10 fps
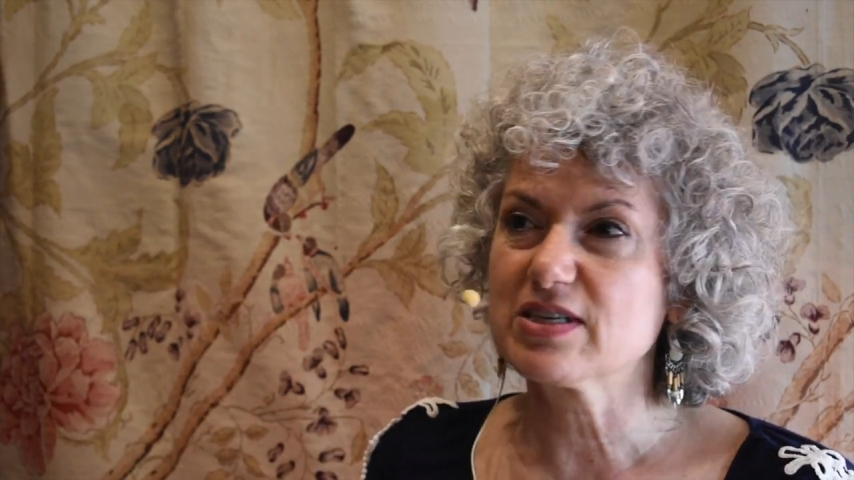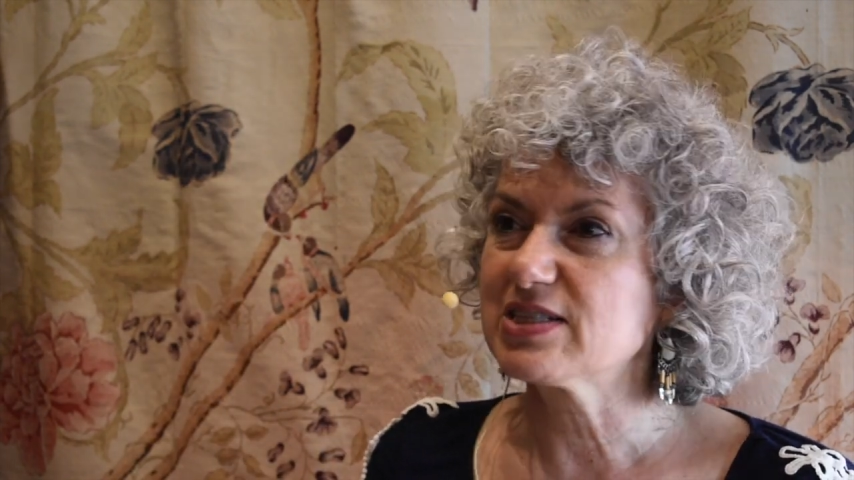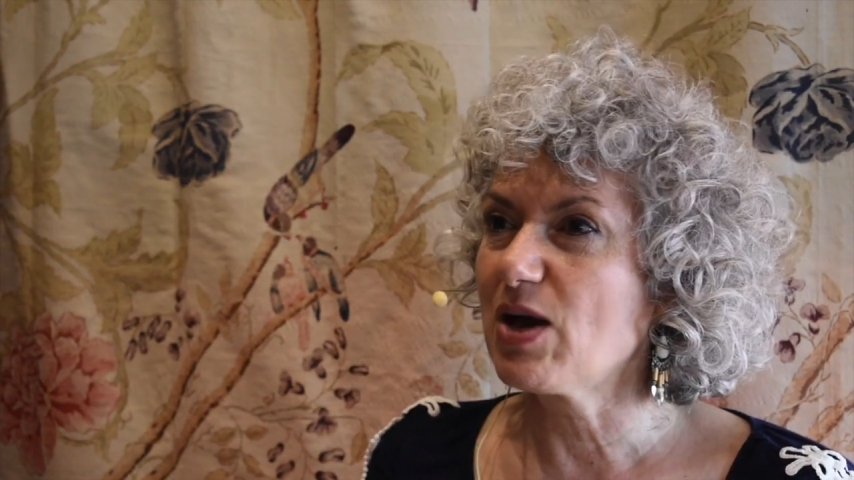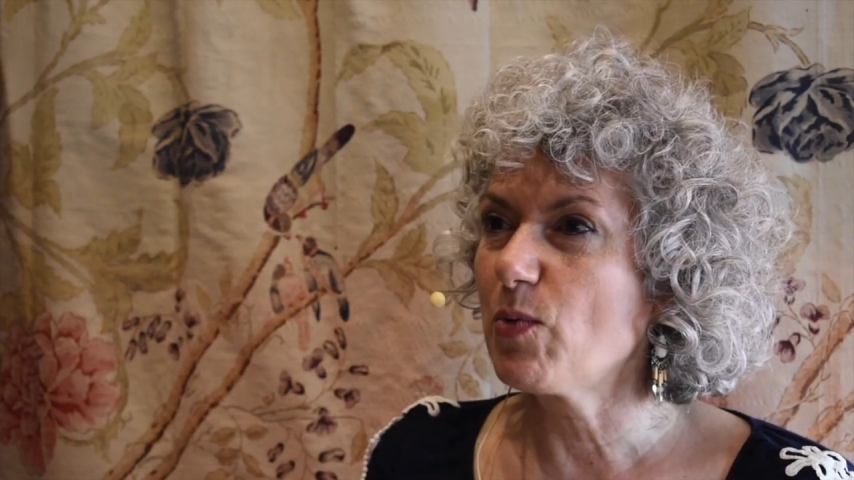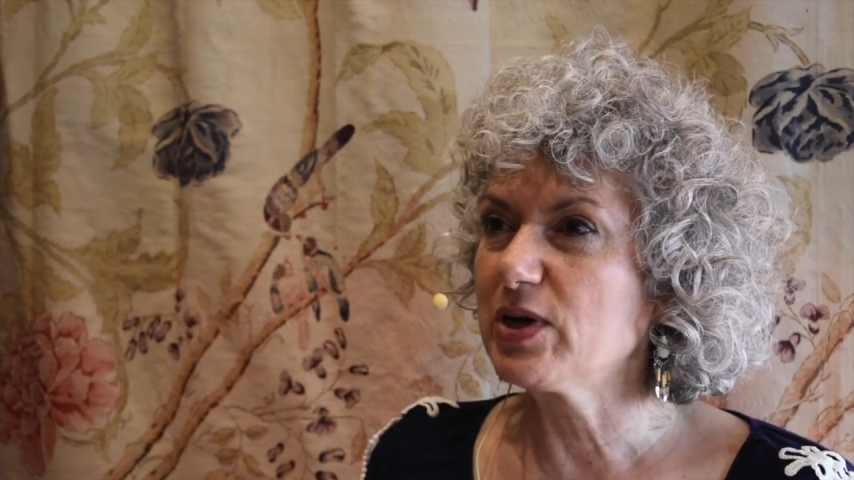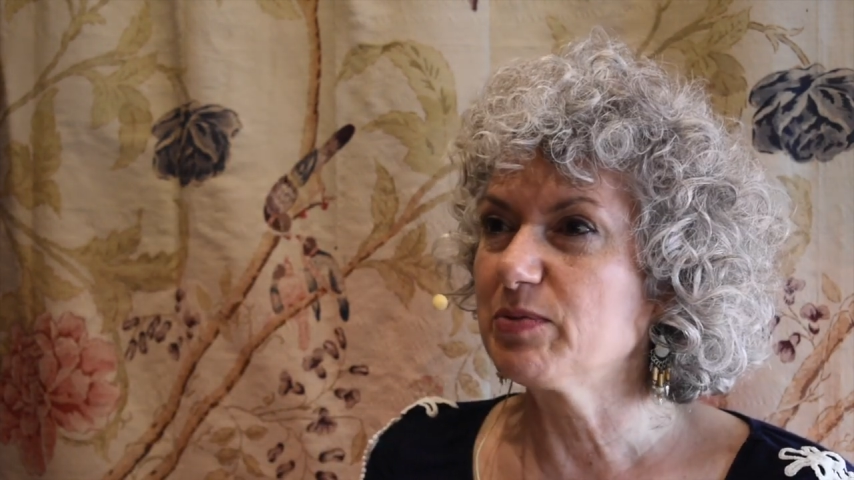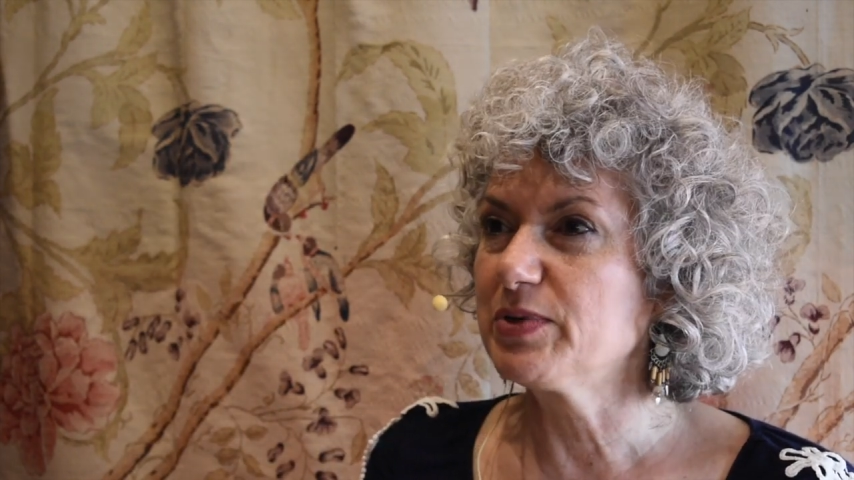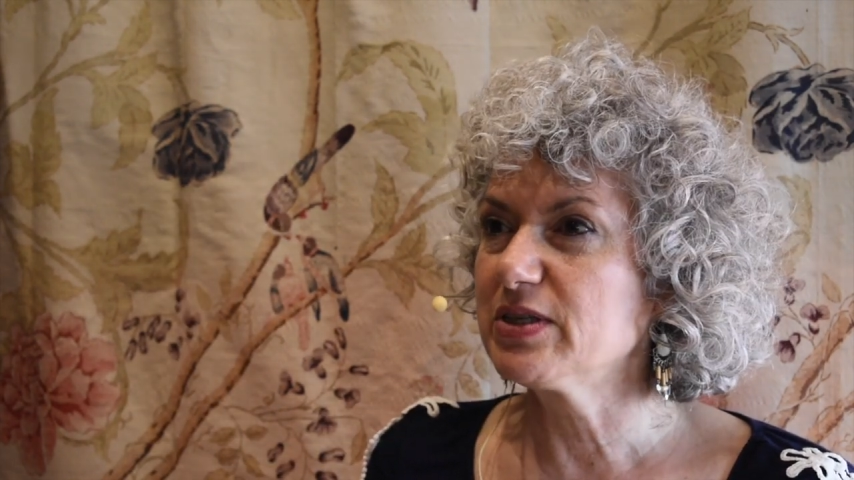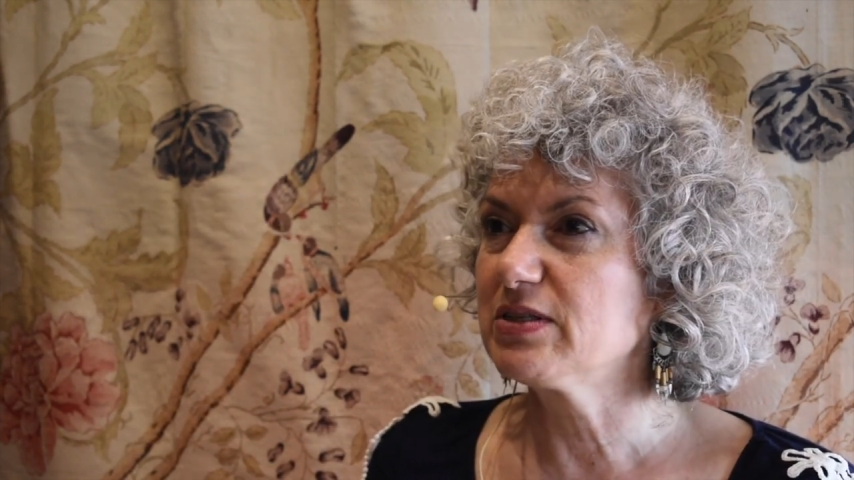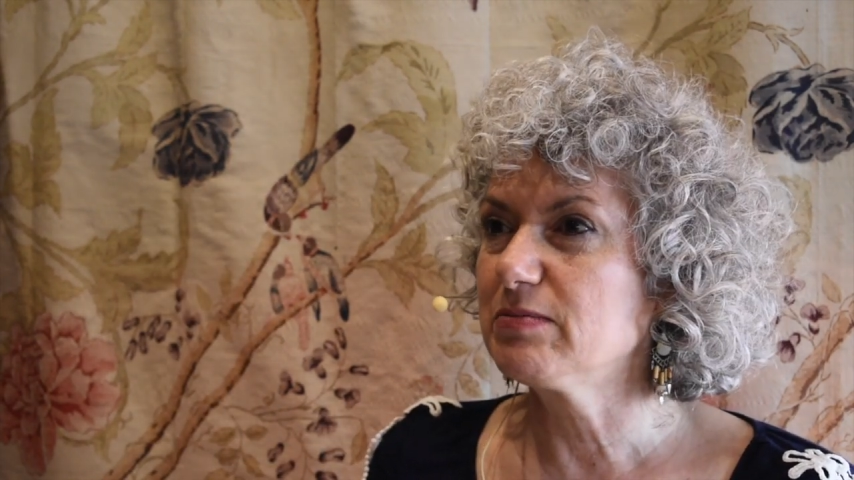because I wanted
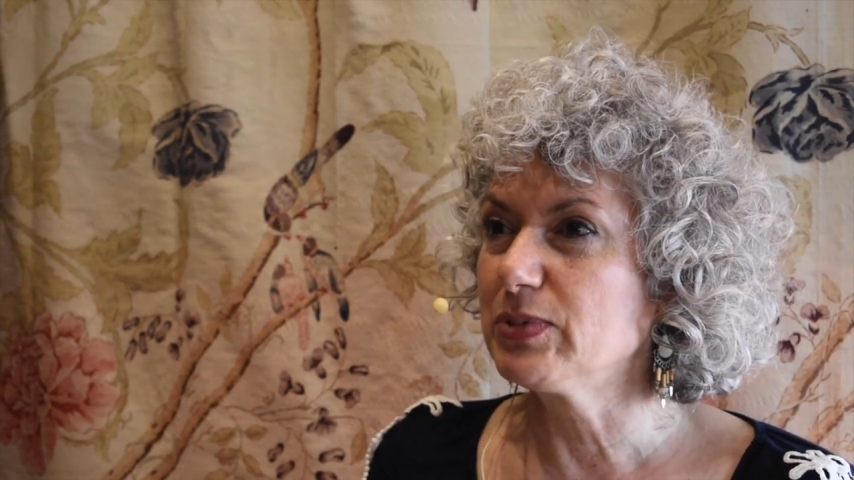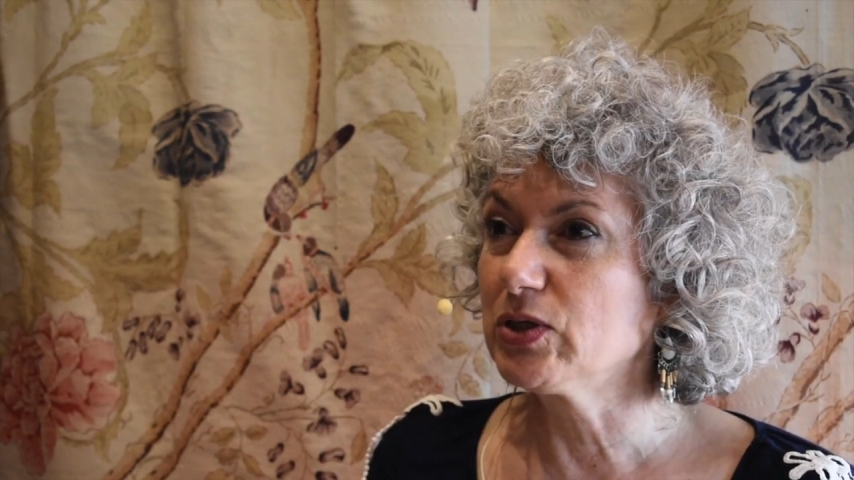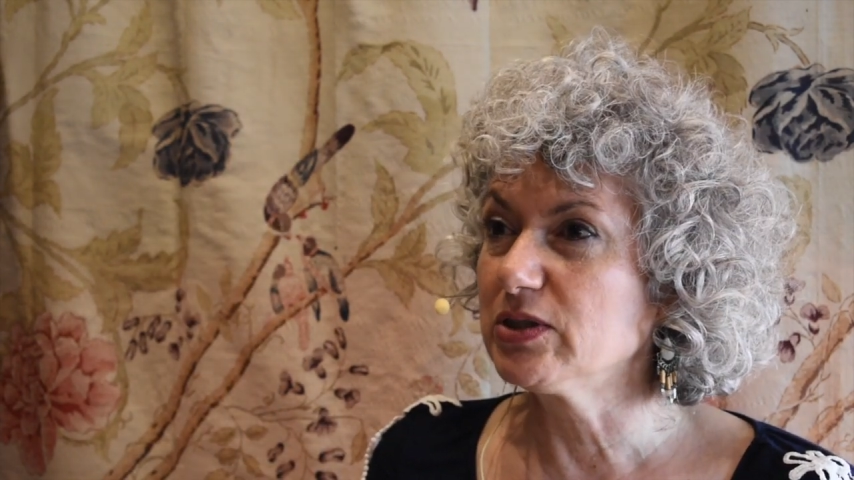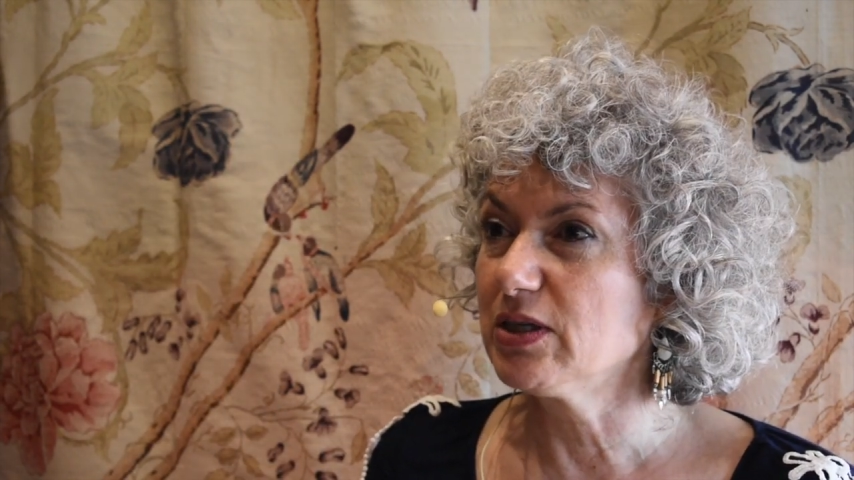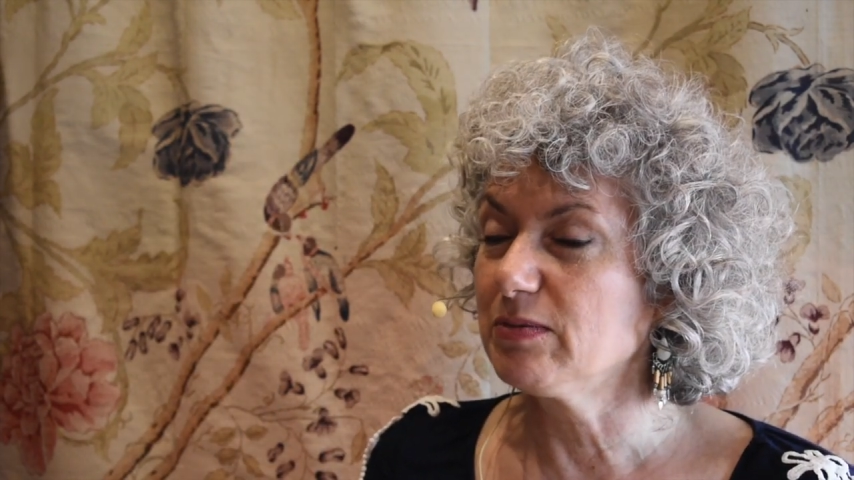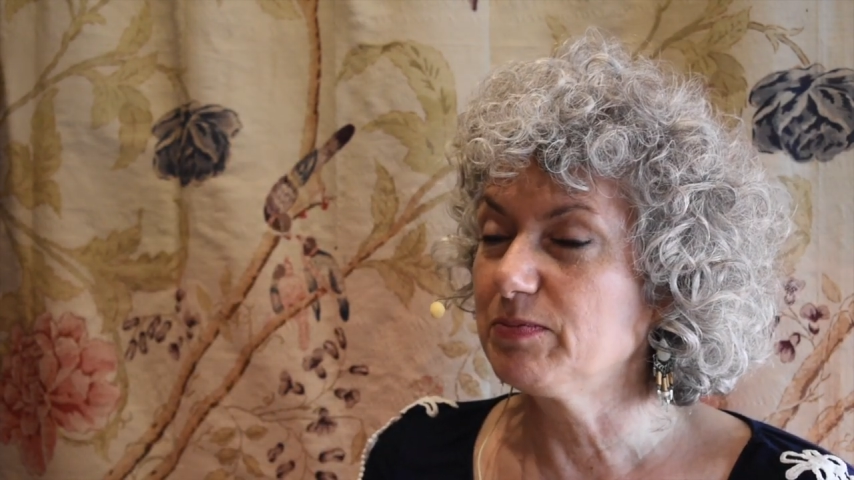to build a